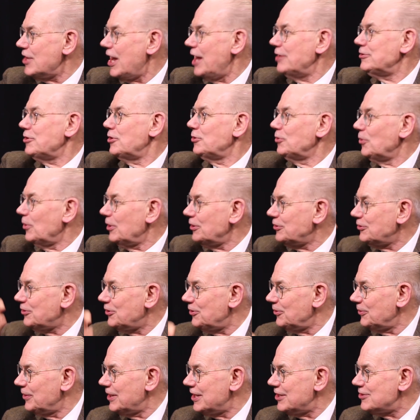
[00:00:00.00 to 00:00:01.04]
and the North
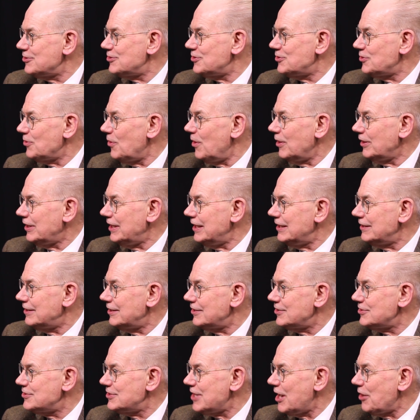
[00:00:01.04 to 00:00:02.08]
Koreans talking to
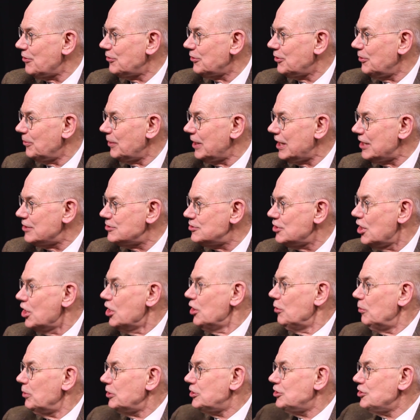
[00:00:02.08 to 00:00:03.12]
the South Koreans,
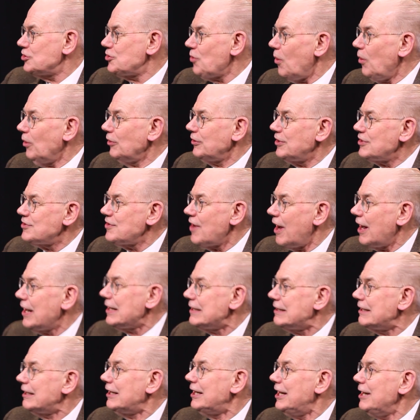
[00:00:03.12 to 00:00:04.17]
which is all
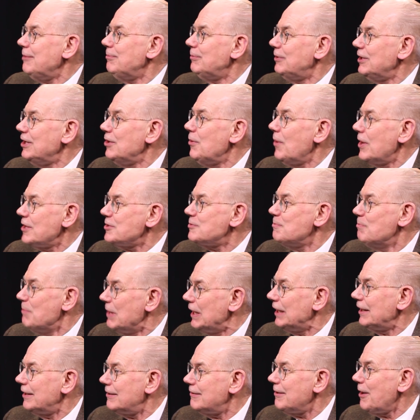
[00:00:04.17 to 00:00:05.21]
designed to keep the U.S.
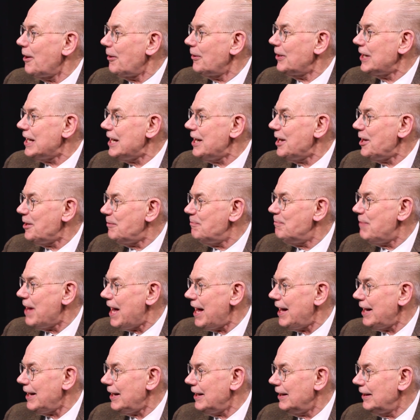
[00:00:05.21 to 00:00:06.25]
military at
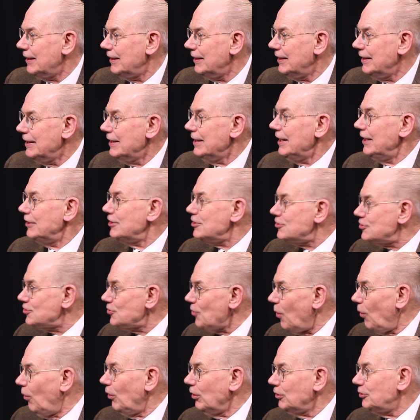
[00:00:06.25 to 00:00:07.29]
bay. And this is
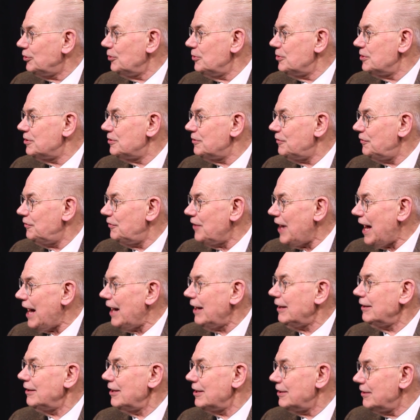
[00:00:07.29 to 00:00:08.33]
all due to the
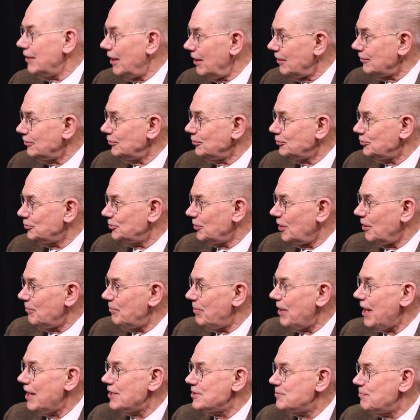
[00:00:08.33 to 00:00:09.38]
fact that Donald
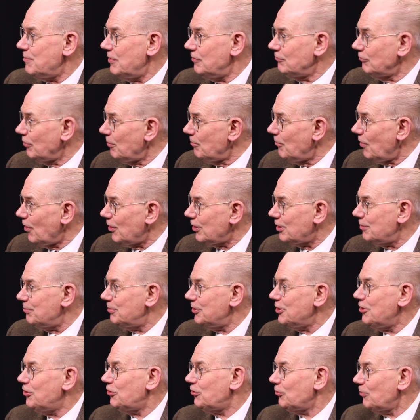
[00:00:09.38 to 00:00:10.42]
Trump has been
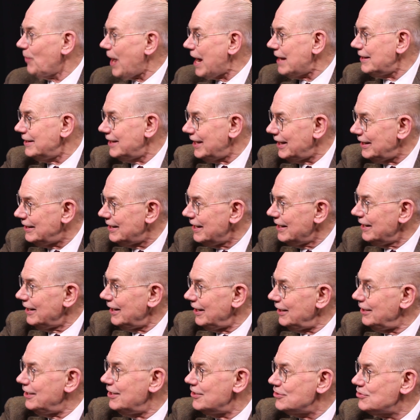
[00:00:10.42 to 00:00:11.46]
remarkably threatening
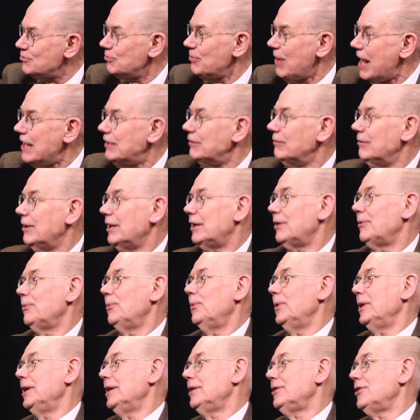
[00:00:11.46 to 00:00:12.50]
in his rhetoric
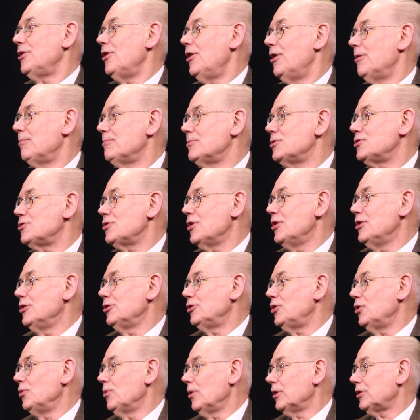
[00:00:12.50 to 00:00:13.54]
when it comes
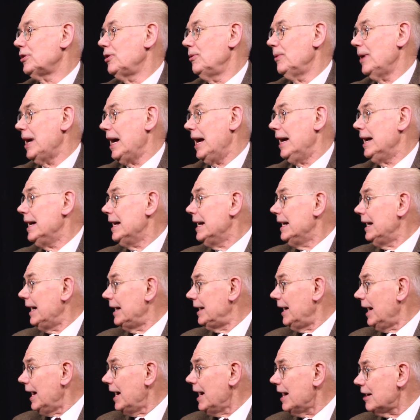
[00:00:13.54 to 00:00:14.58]
to North Korea.
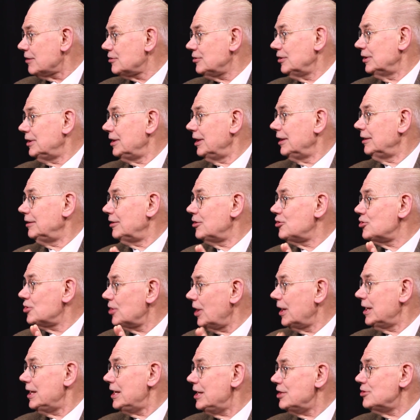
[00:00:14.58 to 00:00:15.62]
And I actually think the
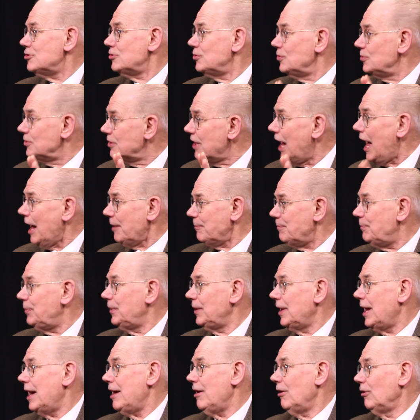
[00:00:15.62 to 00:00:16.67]
Chinese do not
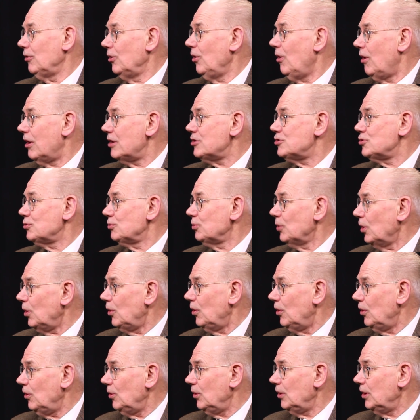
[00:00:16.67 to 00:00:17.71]
play a large
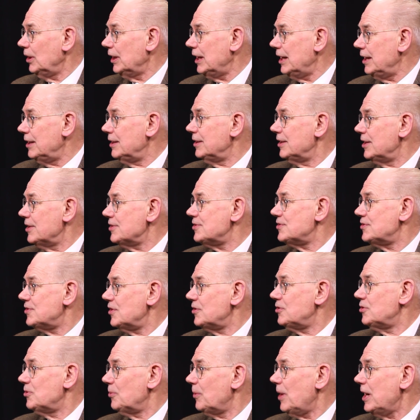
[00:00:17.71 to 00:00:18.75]
role in this
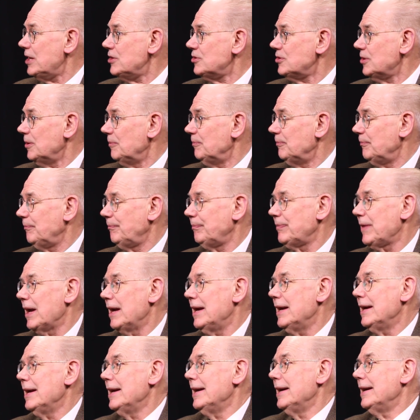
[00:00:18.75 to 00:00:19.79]
situation.
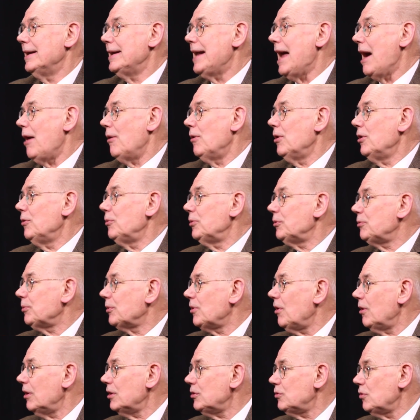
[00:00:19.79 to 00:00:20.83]
Now, with
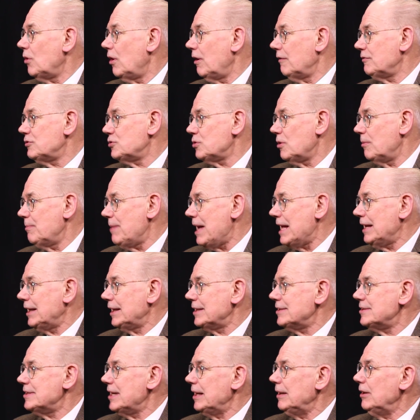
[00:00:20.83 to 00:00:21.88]
regard to offshore
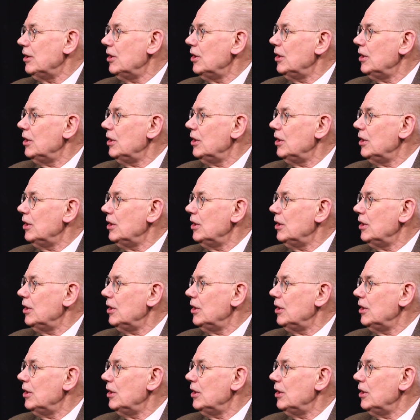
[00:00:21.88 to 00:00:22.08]
balancing